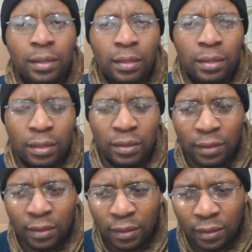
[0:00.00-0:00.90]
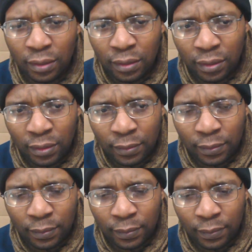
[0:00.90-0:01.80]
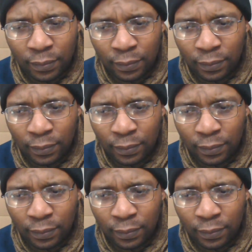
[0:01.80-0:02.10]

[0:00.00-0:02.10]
[no speech]